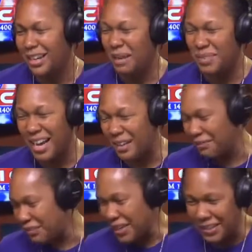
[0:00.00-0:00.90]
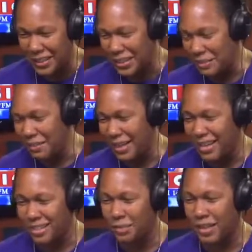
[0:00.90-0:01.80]
I'm not feeling the
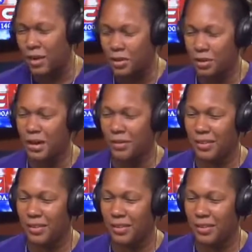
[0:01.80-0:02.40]
best, but I also have